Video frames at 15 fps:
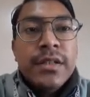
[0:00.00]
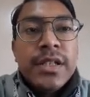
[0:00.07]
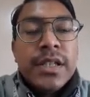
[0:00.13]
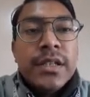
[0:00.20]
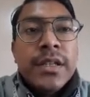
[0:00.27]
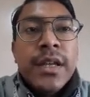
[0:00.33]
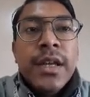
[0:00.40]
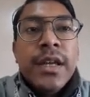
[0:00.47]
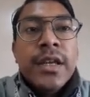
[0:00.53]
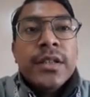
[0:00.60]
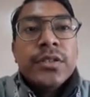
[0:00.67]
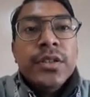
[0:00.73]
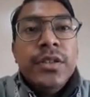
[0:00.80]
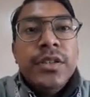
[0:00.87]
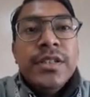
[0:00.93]
Okay,
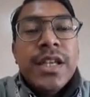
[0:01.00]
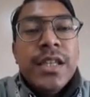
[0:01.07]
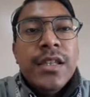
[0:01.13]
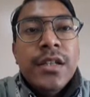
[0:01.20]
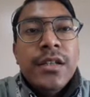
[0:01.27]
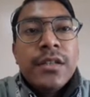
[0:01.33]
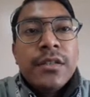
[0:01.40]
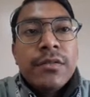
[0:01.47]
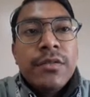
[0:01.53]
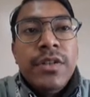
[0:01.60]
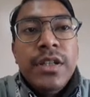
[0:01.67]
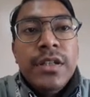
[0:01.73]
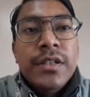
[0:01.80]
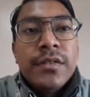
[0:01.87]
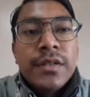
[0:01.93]
so these are the
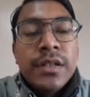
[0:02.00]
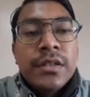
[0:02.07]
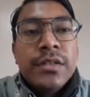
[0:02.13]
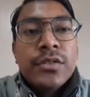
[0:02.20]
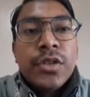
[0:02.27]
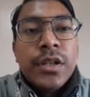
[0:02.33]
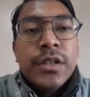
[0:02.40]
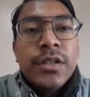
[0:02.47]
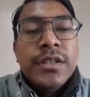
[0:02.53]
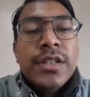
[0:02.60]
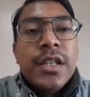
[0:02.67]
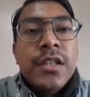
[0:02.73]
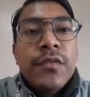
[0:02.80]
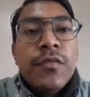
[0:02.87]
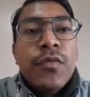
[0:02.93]
these
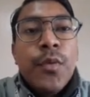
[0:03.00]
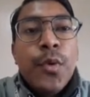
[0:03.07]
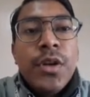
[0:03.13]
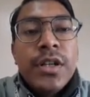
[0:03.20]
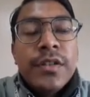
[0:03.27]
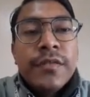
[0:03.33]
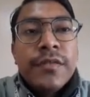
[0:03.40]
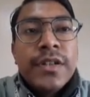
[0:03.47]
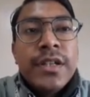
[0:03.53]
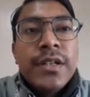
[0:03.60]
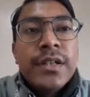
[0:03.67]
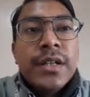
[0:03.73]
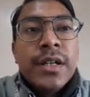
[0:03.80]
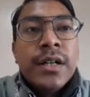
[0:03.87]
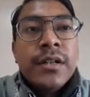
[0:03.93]
are the four
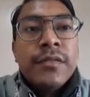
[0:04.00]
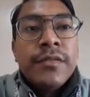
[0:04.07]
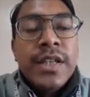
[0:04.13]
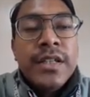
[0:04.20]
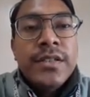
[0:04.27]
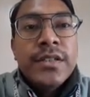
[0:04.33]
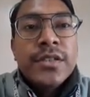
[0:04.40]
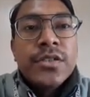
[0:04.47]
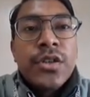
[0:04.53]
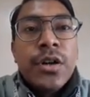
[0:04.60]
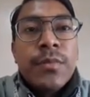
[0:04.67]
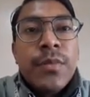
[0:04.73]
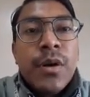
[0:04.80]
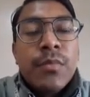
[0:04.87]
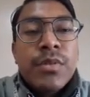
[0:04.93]
different phases
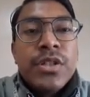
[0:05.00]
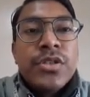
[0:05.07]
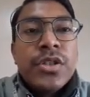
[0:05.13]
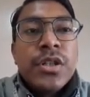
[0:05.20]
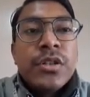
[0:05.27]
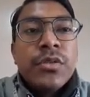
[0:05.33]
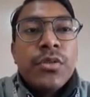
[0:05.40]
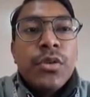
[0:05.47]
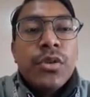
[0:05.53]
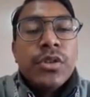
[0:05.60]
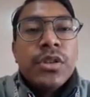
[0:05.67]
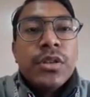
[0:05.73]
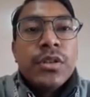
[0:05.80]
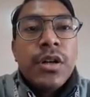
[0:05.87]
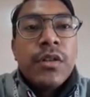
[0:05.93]
of population
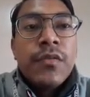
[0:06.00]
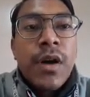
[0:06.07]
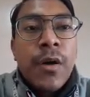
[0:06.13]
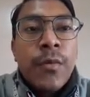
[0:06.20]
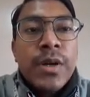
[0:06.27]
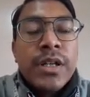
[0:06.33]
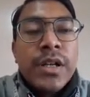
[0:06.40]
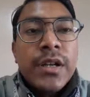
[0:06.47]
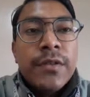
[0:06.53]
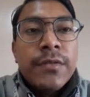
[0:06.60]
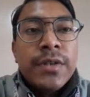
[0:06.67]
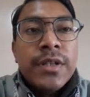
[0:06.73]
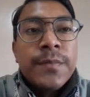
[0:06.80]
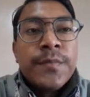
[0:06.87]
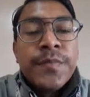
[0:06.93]
growth of our
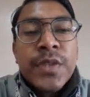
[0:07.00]
country.